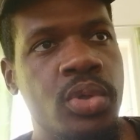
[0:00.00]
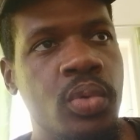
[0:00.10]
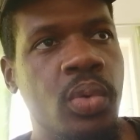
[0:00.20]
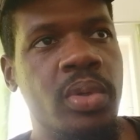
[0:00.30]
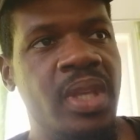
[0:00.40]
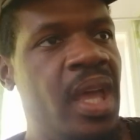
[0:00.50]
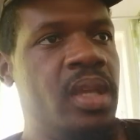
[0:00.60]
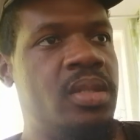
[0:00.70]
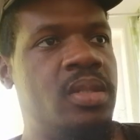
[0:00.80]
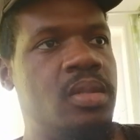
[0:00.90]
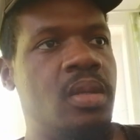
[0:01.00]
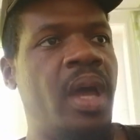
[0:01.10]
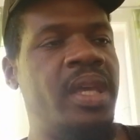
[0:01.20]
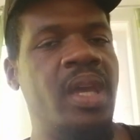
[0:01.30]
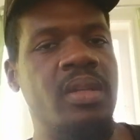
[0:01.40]
So yes,
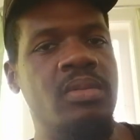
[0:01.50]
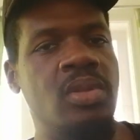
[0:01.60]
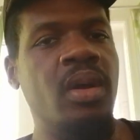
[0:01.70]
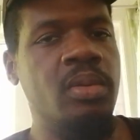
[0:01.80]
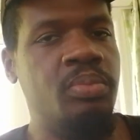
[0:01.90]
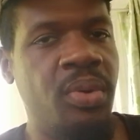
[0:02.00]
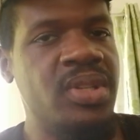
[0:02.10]
again,